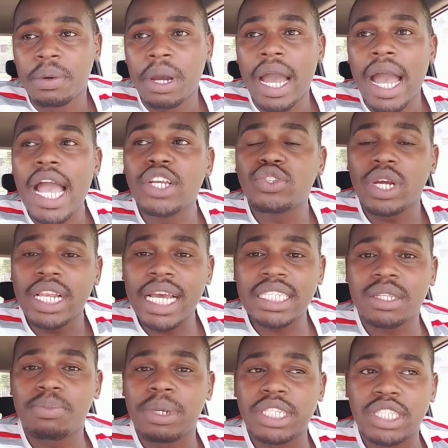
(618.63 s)
I usually
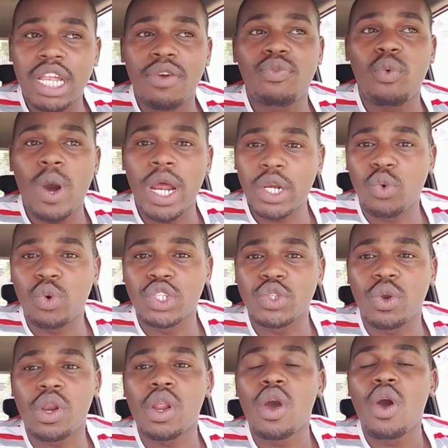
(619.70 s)
ask myself one
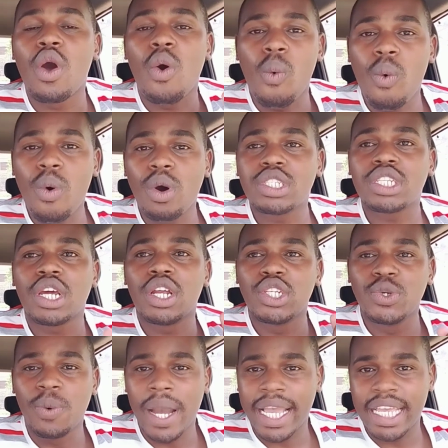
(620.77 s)
question What
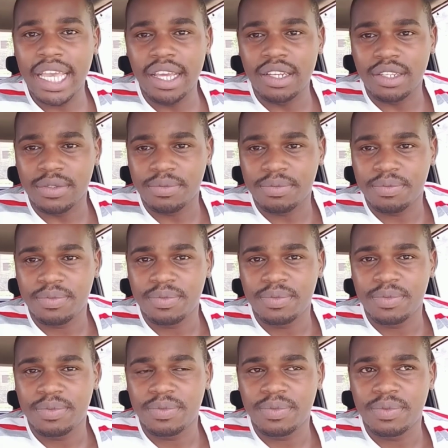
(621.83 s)
do I gain?
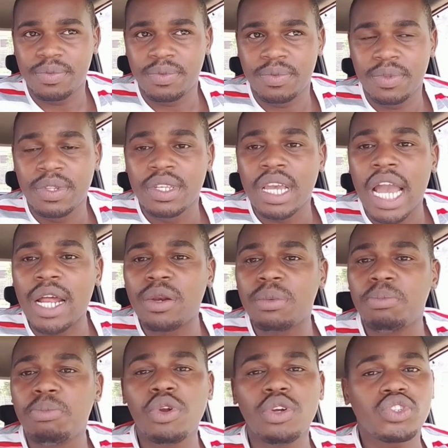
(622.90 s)

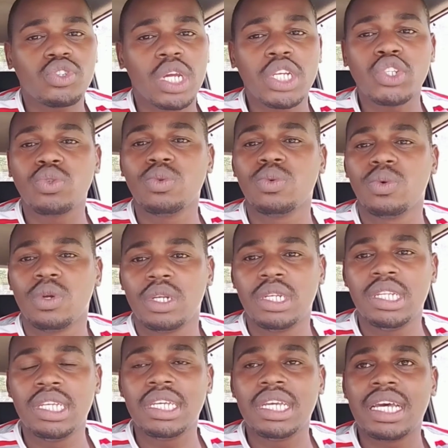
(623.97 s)
I'm not trying to,
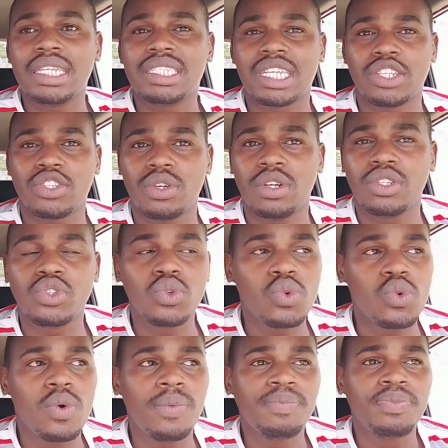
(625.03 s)
de- uh,
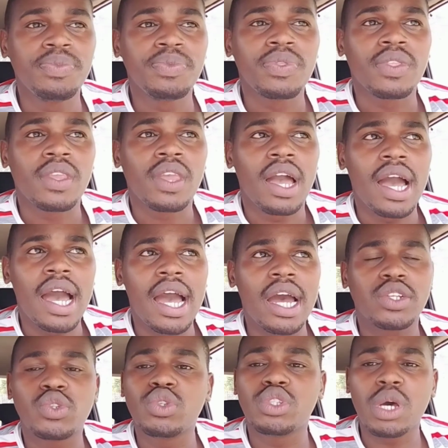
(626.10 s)
to, uh,
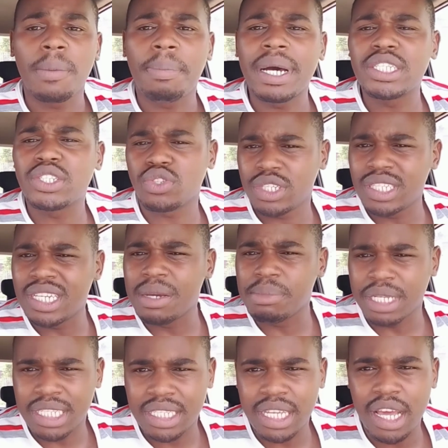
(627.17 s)
to stop associating
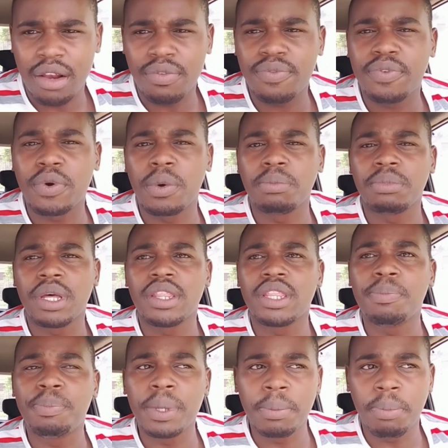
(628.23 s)
myself from the
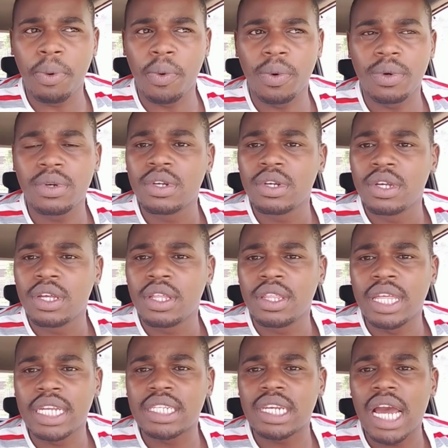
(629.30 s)
people
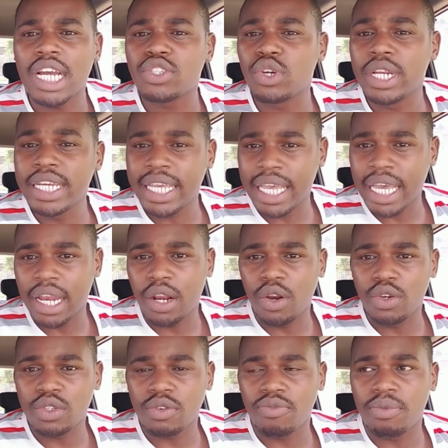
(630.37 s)
that actually care a
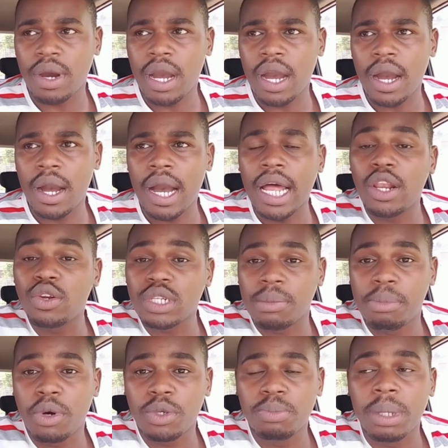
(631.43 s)
lot, of, uh, a lot
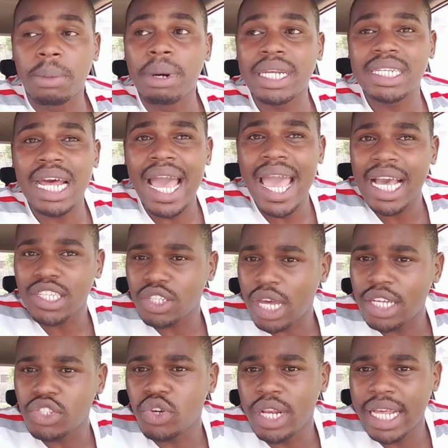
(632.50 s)
about me, but I
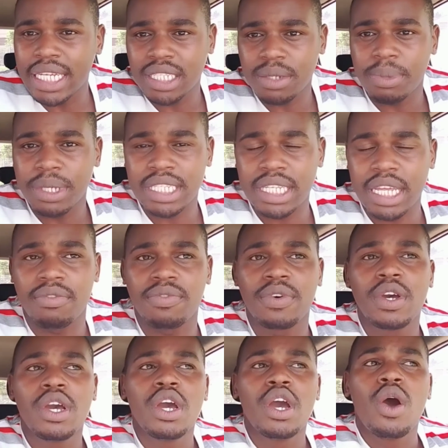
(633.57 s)
actually ask myself,
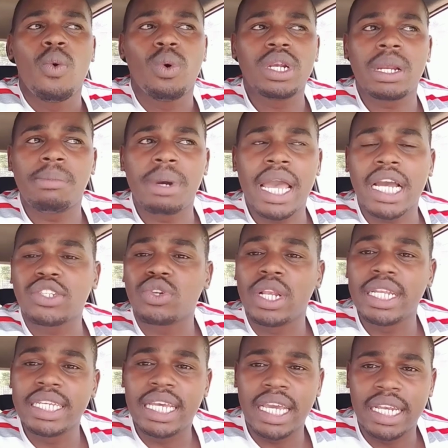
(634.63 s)
What am I actually
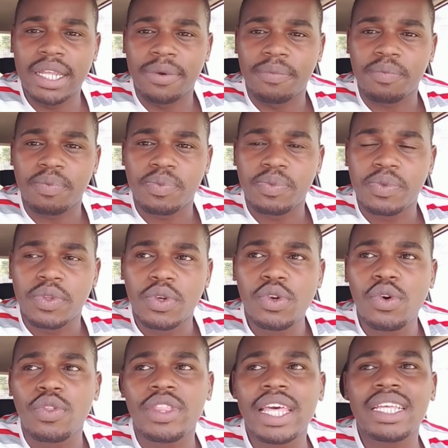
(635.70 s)
gaining? You
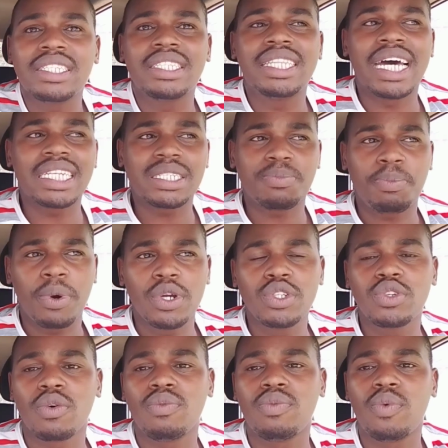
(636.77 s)
know, there's that point
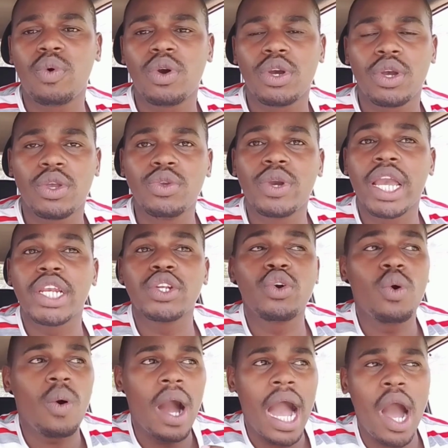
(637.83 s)
of you can
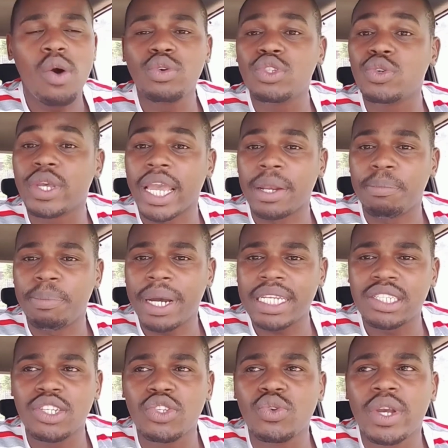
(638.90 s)
go out, you can
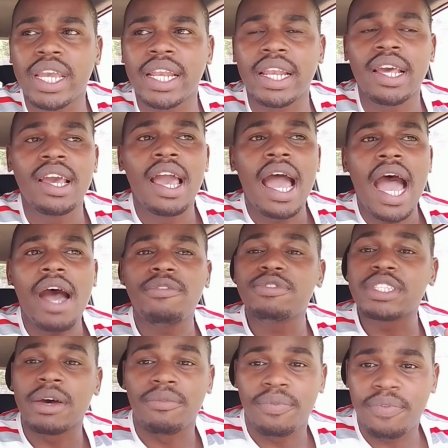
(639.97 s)
party, you can have
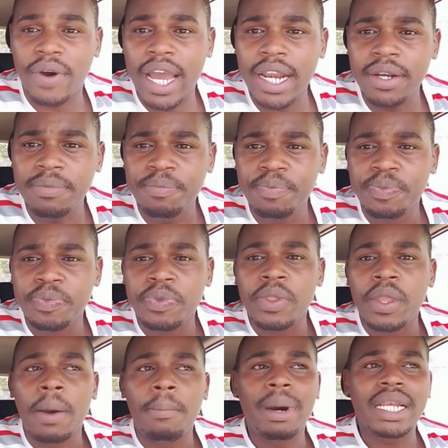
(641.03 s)
some fun,
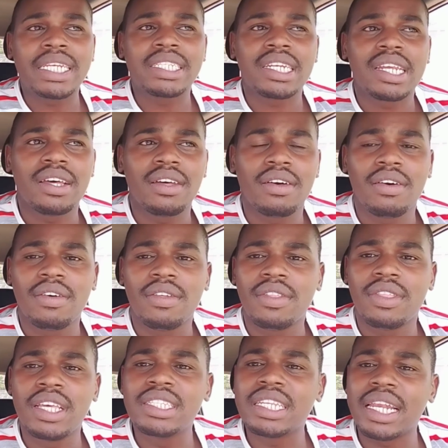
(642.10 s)
but
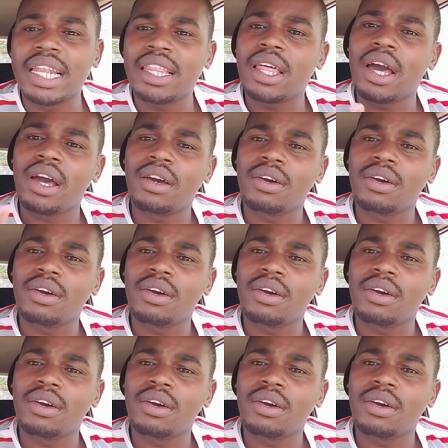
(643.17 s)
there's another